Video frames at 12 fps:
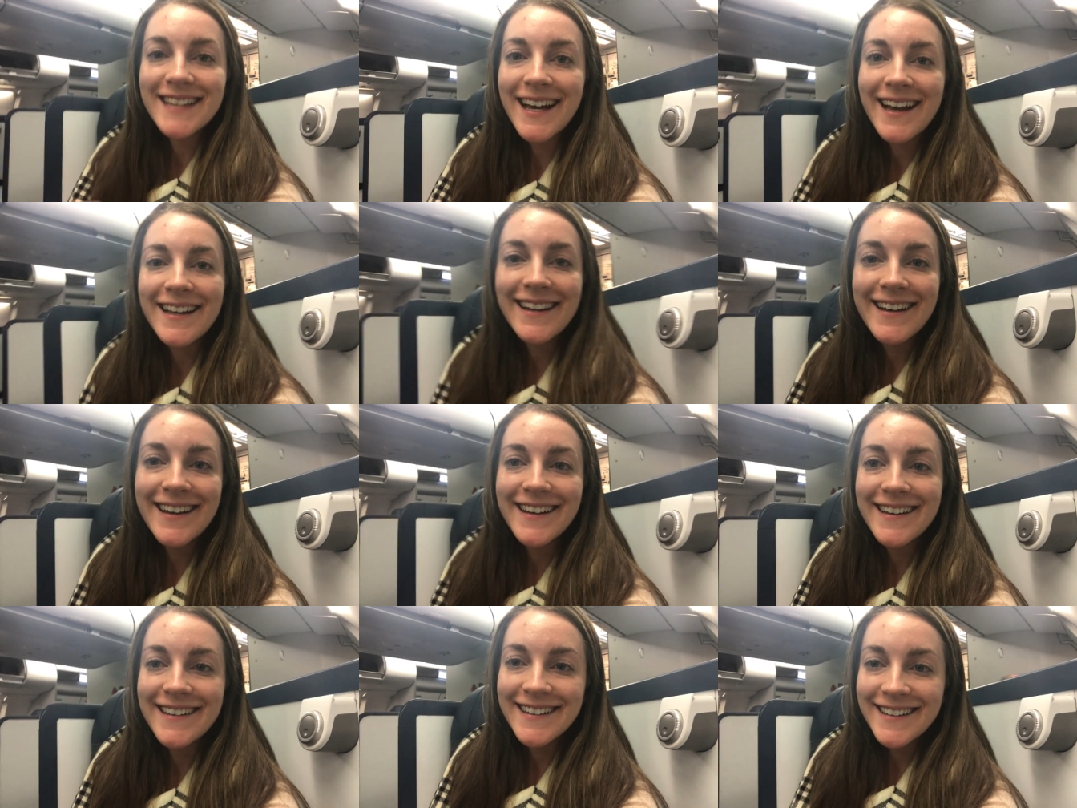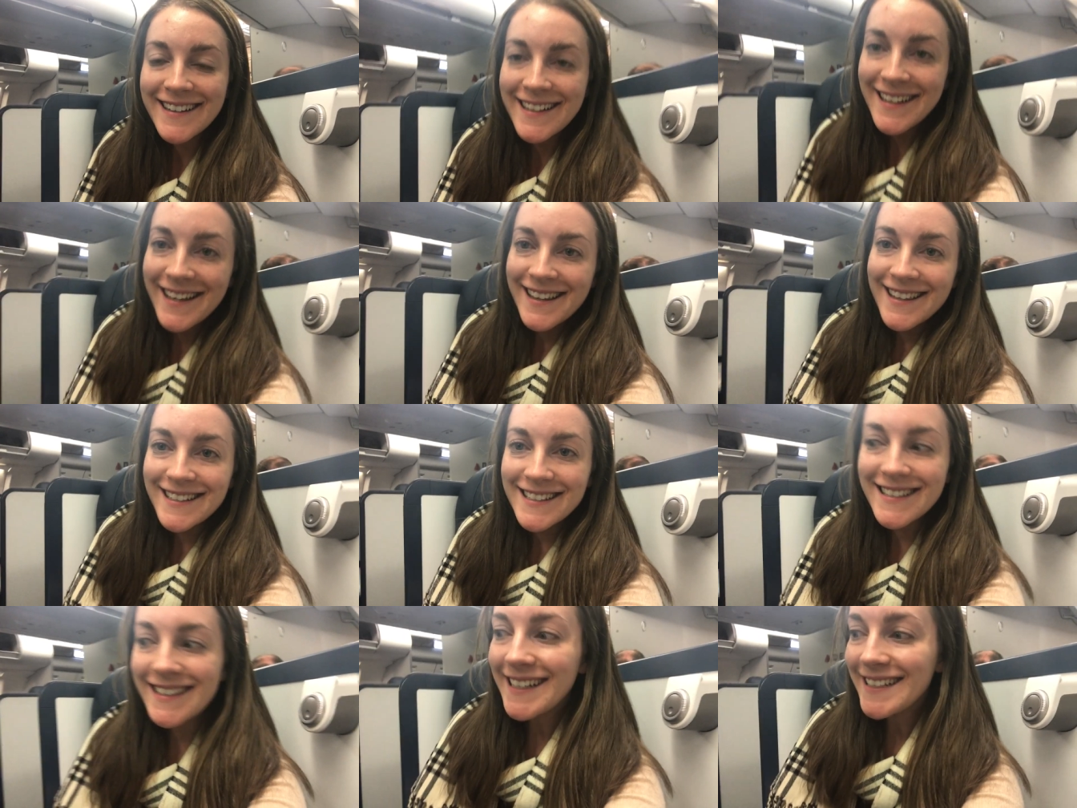got uh, this
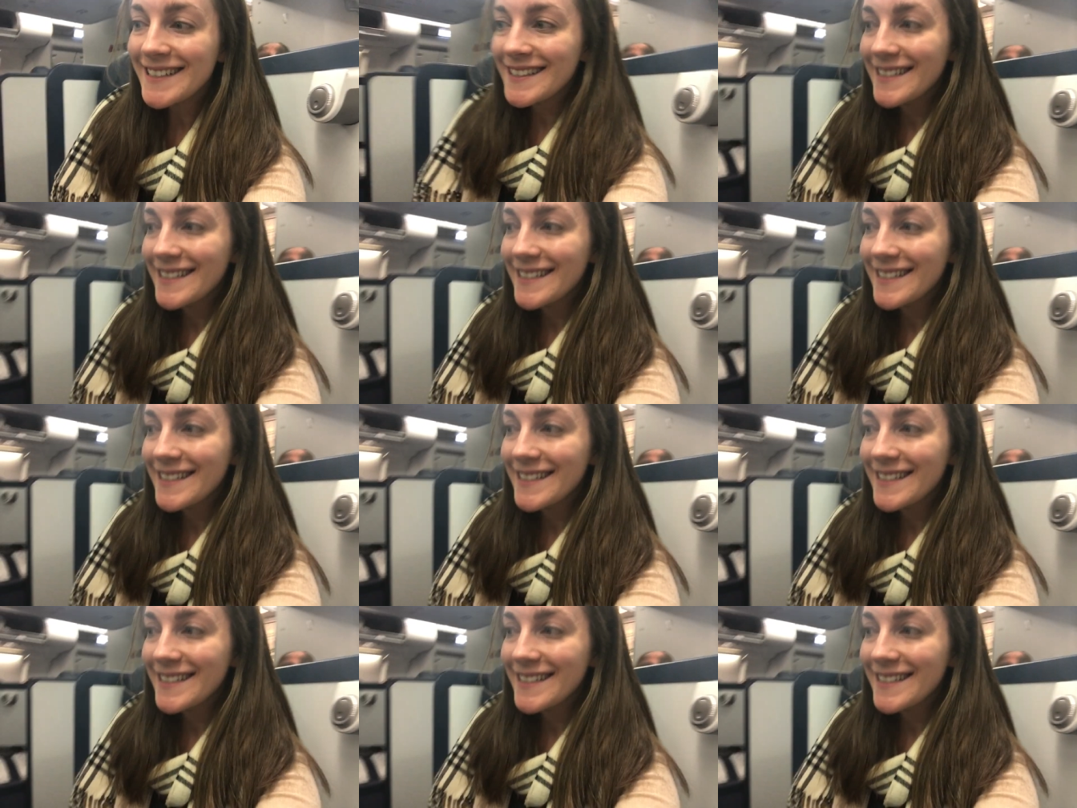seat.